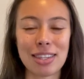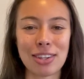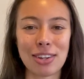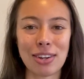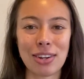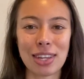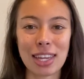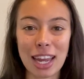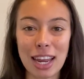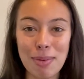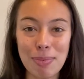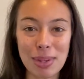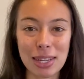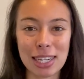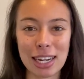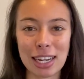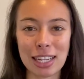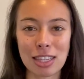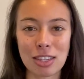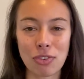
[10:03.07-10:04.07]
So keep the
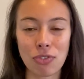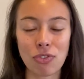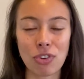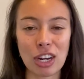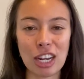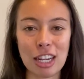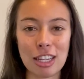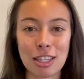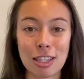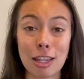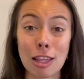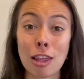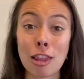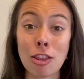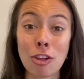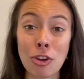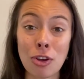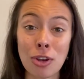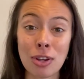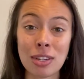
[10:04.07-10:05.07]
dates free. It's the
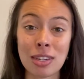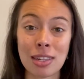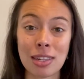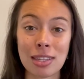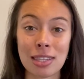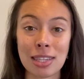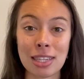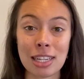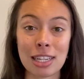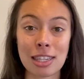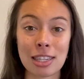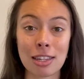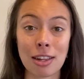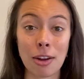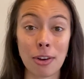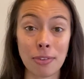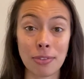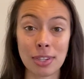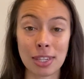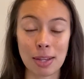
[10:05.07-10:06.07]
3rd to the 6th
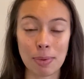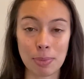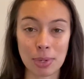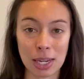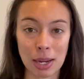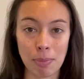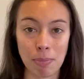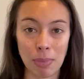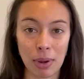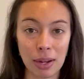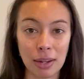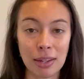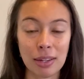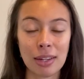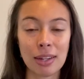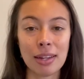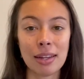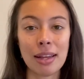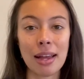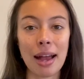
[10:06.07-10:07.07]
of September.
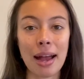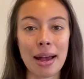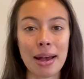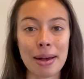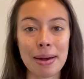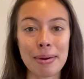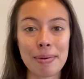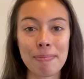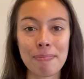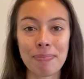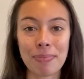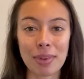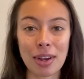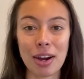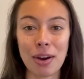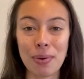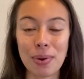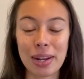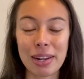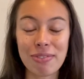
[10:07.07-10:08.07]

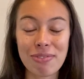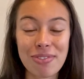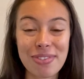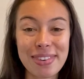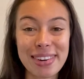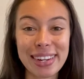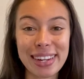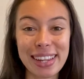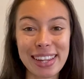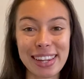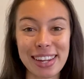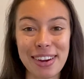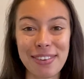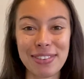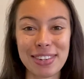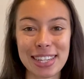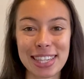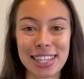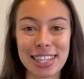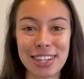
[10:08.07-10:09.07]
I would really love
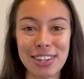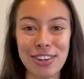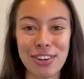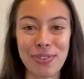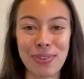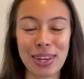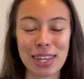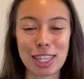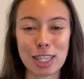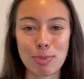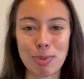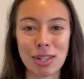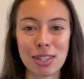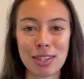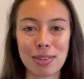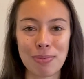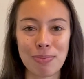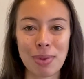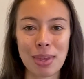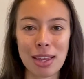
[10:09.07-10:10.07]
to see you. We can spend
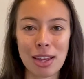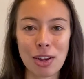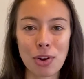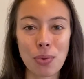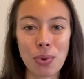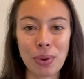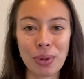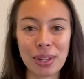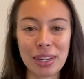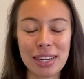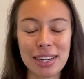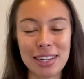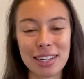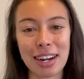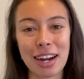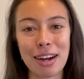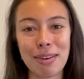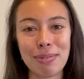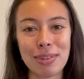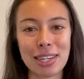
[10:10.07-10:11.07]
some quality
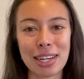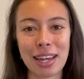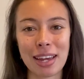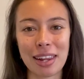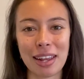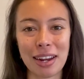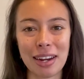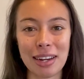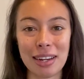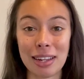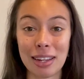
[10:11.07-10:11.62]
time together.